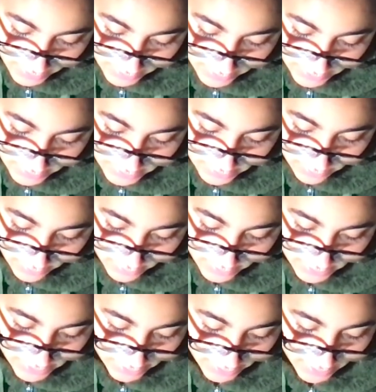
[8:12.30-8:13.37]
us all the
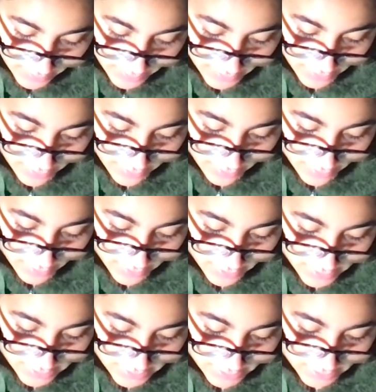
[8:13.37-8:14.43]
time and call
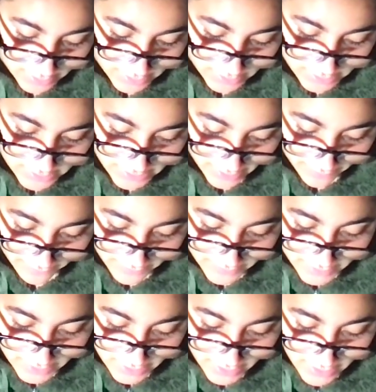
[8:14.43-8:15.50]
us ignorant savage.
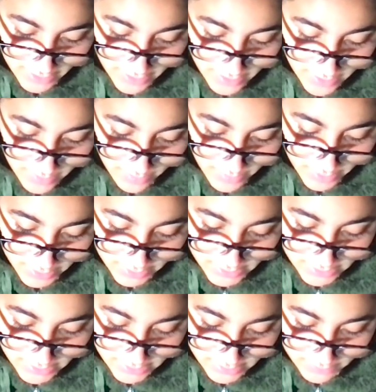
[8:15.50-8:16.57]
But
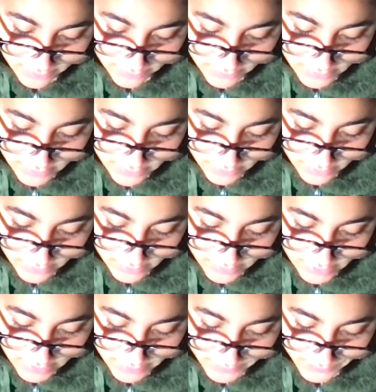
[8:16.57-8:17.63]
Free
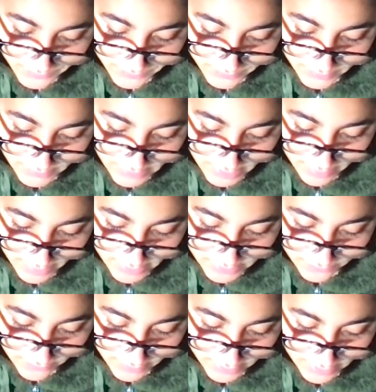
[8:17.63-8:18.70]
George, the best
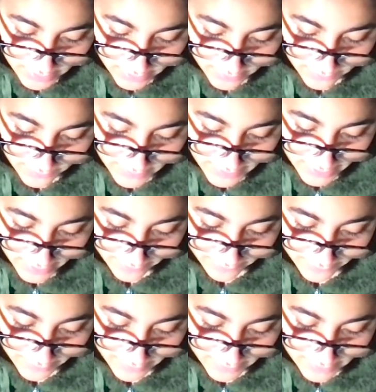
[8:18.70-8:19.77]
friend of the
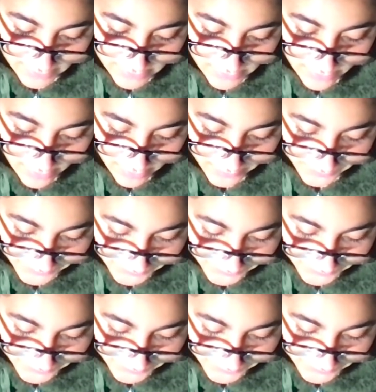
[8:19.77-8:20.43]
Africans got.